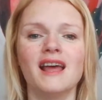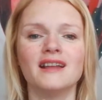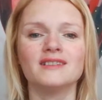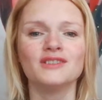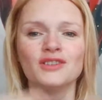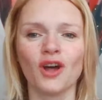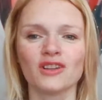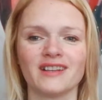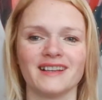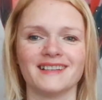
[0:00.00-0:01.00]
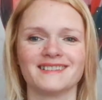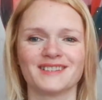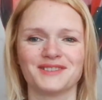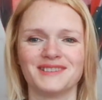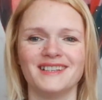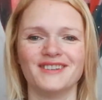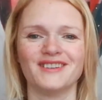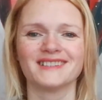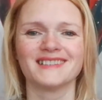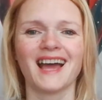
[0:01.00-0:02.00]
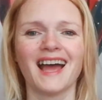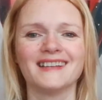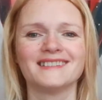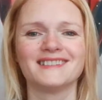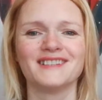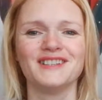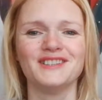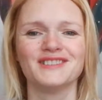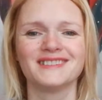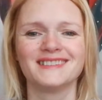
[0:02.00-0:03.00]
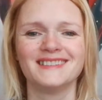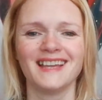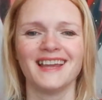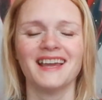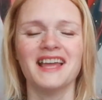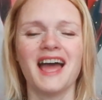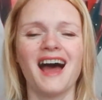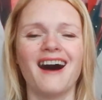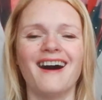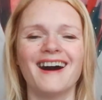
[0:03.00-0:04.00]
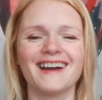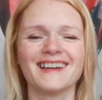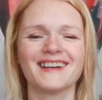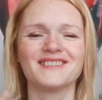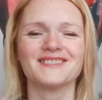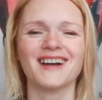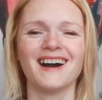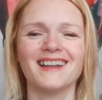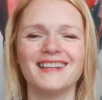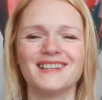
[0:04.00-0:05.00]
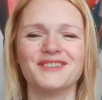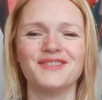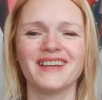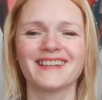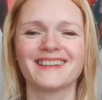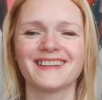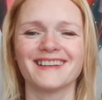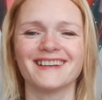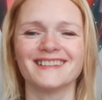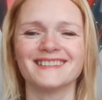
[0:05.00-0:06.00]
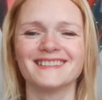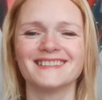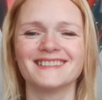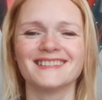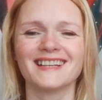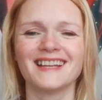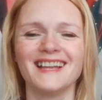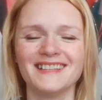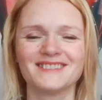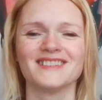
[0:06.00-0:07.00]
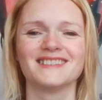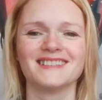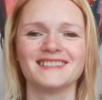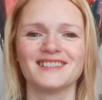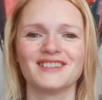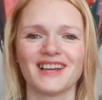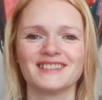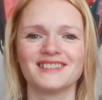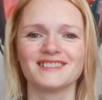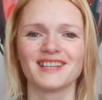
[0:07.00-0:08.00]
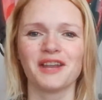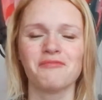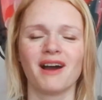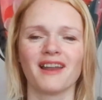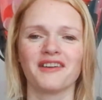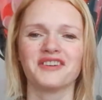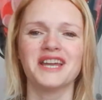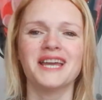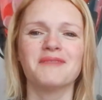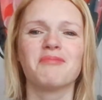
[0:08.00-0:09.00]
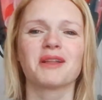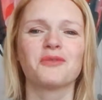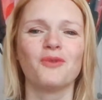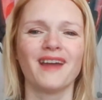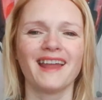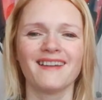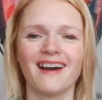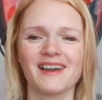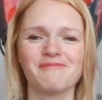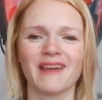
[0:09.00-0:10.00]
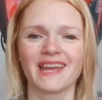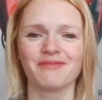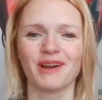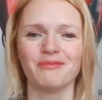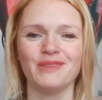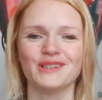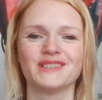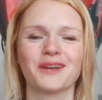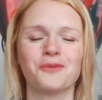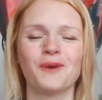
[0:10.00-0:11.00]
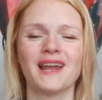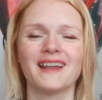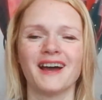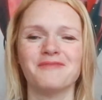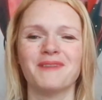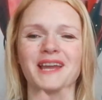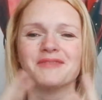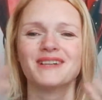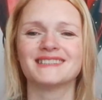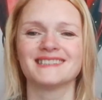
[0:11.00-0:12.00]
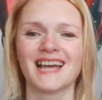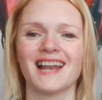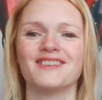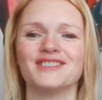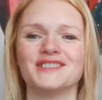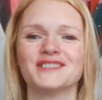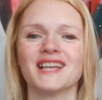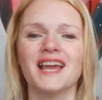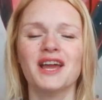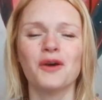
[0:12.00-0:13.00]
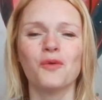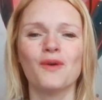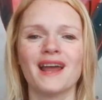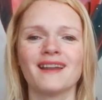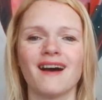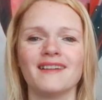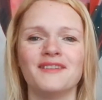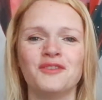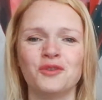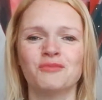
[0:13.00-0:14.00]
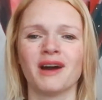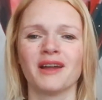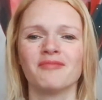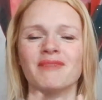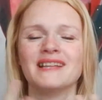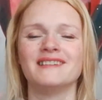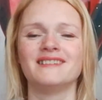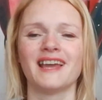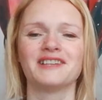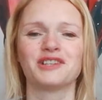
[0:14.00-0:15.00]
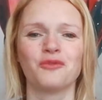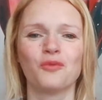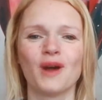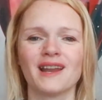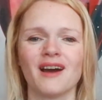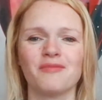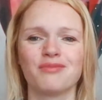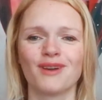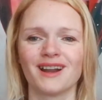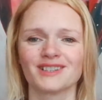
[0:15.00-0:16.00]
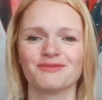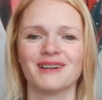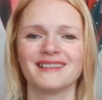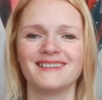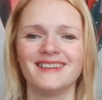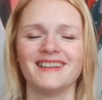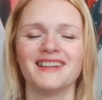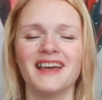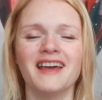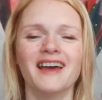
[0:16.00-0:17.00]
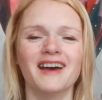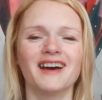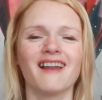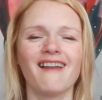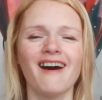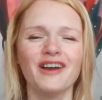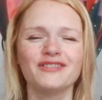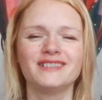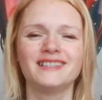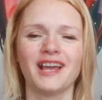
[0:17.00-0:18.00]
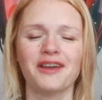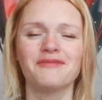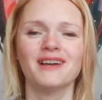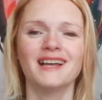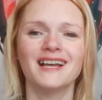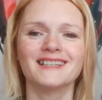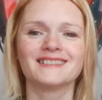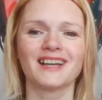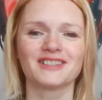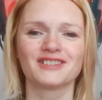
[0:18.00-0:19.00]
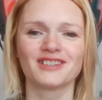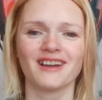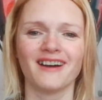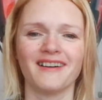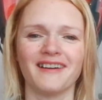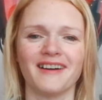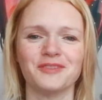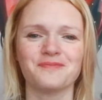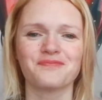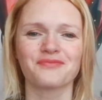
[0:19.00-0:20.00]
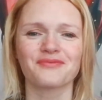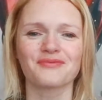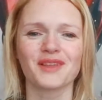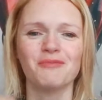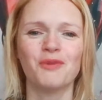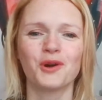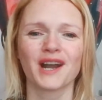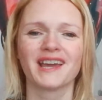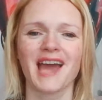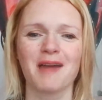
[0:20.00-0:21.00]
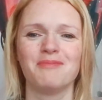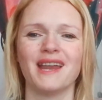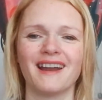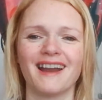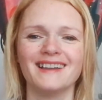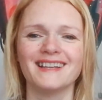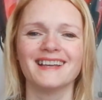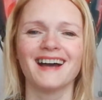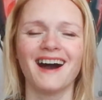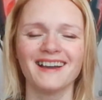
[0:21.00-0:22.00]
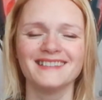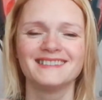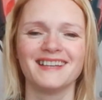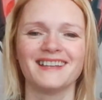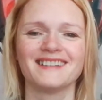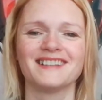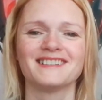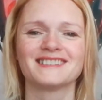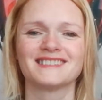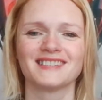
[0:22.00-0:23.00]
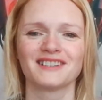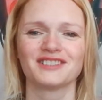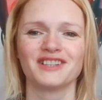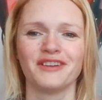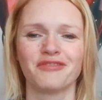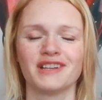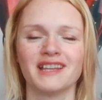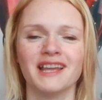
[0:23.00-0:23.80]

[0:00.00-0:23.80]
Nothing is so serious as you see. I have a little bit uh, interesting situations in my life, but when I make my music, when I make my sandwiches, when I do my meditation, when I brush my teeth, life seems such um, more happier, and I see it in a, such a different